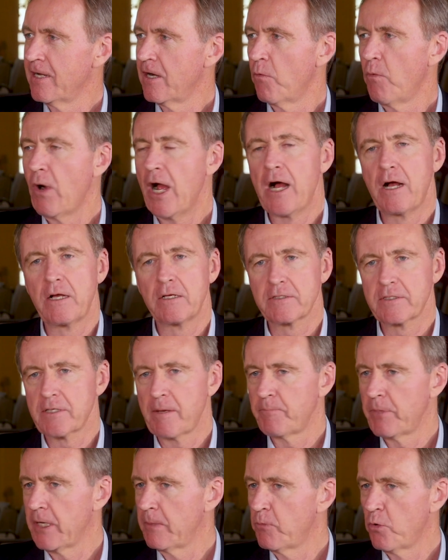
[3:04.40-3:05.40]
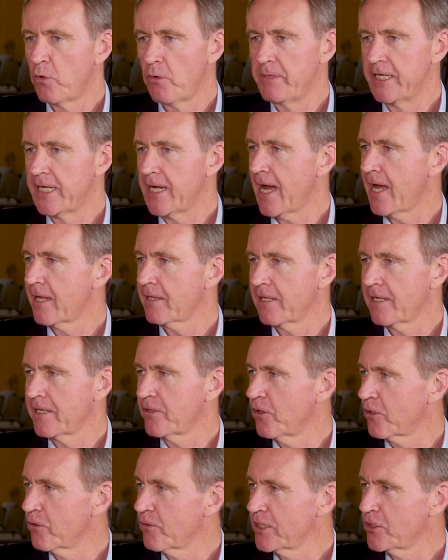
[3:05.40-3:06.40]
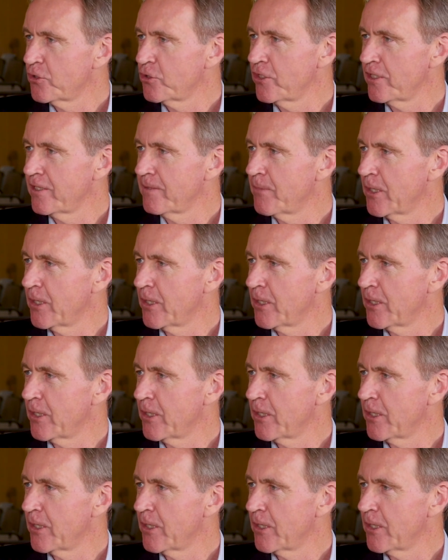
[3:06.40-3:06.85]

well, some people will be Catholic or Christian,